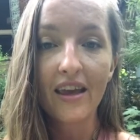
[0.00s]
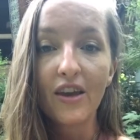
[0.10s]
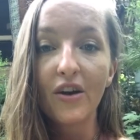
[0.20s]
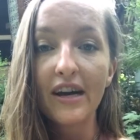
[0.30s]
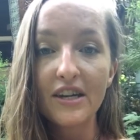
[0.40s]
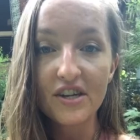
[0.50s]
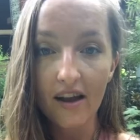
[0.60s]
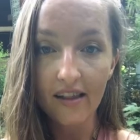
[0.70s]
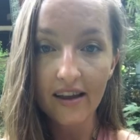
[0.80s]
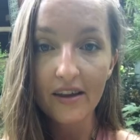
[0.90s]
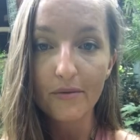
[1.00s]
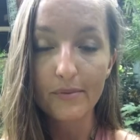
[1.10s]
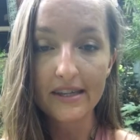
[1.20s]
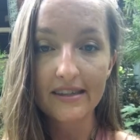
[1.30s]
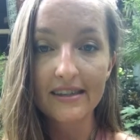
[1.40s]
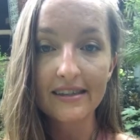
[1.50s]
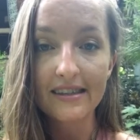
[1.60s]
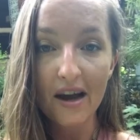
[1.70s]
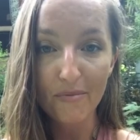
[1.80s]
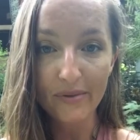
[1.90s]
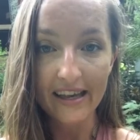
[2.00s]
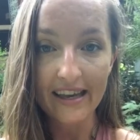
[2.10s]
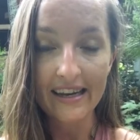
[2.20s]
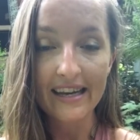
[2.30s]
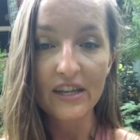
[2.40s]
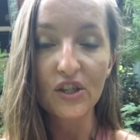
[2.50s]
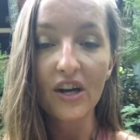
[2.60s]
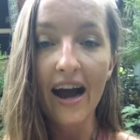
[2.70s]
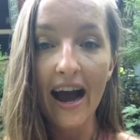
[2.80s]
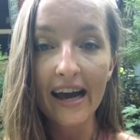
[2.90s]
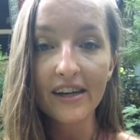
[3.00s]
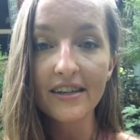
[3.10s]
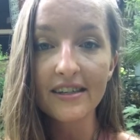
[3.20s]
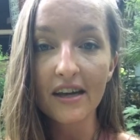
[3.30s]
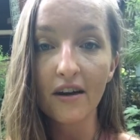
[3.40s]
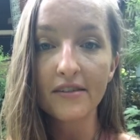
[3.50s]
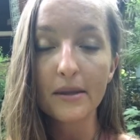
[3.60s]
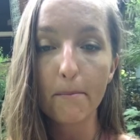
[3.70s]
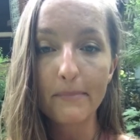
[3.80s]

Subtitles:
your Angelic Business Template is your higher self's